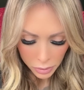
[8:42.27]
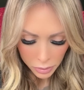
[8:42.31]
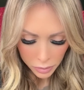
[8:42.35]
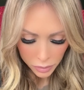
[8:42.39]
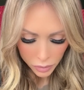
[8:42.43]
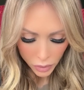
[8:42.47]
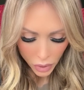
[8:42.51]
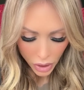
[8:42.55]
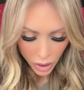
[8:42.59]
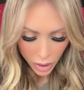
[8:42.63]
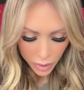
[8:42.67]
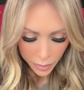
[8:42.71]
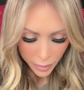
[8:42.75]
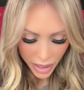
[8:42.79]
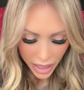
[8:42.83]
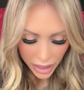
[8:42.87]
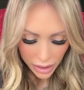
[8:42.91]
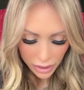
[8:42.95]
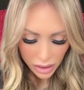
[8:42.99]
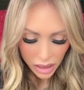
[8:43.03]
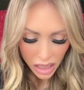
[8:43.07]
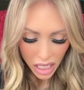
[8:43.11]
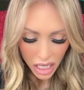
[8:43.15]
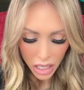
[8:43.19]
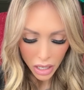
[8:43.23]
where am I?
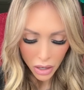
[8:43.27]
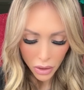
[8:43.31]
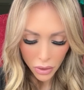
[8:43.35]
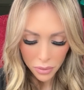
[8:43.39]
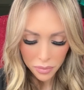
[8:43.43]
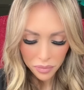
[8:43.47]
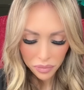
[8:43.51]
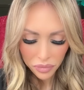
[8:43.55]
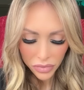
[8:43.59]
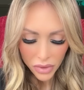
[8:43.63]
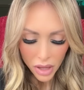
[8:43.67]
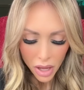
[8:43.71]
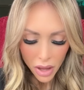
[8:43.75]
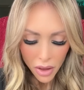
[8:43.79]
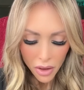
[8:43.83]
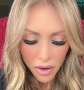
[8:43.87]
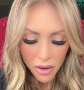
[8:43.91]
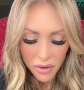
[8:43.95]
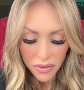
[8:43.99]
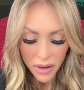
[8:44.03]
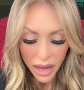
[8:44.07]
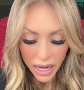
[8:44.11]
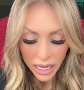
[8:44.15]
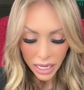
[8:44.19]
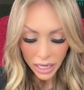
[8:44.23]
Leo.
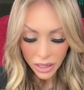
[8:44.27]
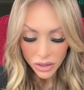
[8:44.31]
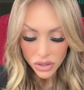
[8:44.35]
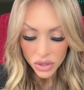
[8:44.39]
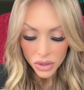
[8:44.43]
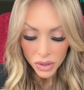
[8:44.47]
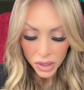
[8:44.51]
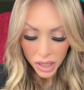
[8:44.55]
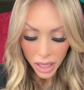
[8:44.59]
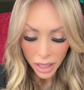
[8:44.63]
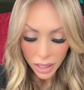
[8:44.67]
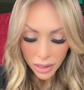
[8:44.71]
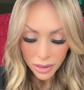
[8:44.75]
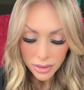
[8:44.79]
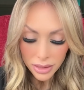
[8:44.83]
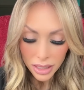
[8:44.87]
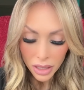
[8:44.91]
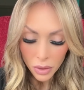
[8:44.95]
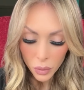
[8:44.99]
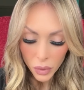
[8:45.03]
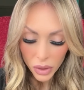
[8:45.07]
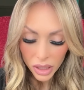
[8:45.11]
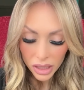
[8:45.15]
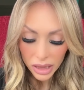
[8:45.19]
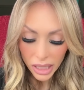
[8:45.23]
Financial gains
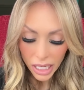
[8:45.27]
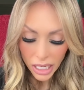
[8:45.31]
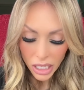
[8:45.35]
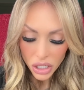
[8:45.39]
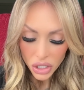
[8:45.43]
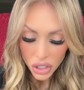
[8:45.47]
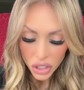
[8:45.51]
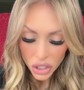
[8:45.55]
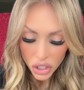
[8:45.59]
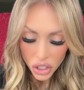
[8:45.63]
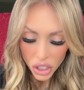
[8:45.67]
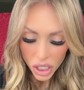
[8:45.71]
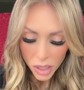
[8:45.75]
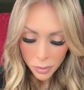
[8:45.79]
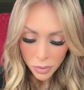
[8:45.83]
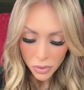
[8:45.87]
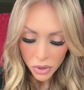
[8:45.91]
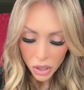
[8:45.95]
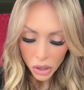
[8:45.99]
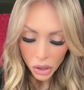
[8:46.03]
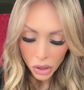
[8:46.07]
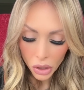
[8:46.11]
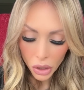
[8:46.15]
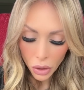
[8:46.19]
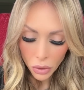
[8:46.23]
and relationship
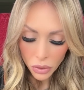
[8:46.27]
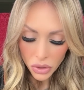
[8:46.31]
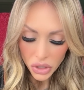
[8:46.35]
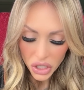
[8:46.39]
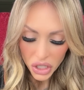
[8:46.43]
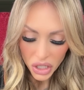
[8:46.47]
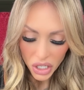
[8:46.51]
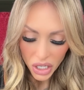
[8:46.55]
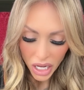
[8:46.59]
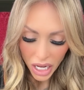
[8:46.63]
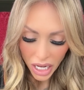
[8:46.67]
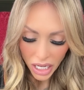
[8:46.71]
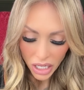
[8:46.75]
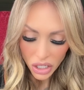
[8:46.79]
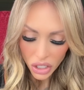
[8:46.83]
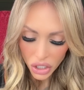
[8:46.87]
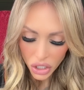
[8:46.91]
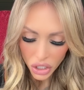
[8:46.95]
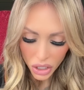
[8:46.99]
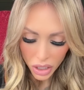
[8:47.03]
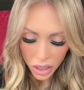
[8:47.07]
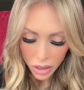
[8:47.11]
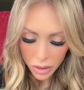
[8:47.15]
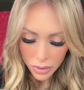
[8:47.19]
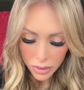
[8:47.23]

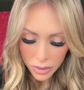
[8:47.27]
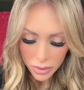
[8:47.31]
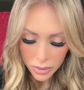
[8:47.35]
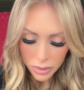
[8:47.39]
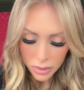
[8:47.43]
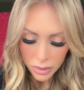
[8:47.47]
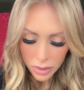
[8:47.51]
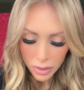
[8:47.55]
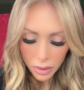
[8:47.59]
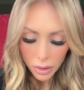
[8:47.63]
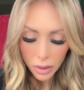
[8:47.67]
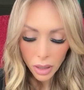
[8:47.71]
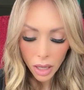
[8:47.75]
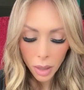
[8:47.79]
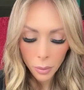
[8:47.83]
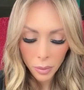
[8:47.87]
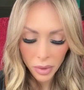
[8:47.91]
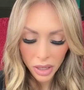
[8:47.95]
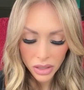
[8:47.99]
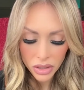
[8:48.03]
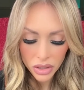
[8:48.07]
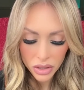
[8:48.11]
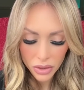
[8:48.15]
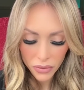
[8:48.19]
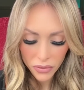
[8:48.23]
negotiations come
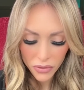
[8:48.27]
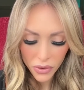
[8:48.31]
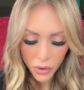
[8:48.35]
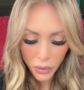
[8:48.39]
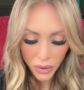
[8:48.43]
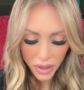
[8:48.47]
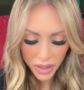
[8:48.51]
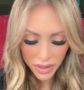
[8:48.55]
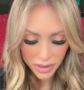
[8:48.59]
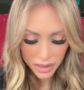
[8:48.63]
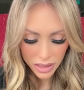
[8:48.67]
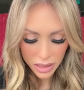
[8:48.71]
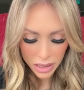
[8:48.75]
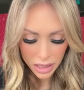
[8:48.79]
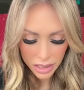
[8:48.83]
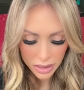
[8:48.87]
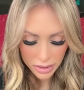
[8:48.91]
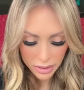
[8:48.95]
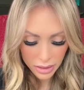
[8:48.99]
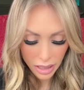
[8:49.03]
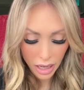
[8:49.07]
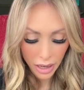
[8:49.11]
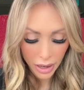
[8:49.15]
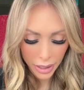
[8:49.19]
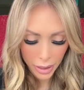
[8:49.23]
into focus at this
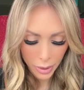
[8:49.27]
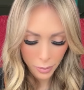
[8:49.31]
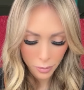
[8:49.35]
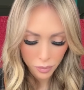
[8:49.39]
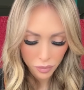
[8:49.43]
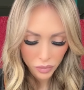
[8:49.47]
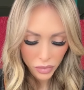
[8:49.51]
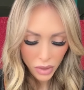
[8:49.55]
time.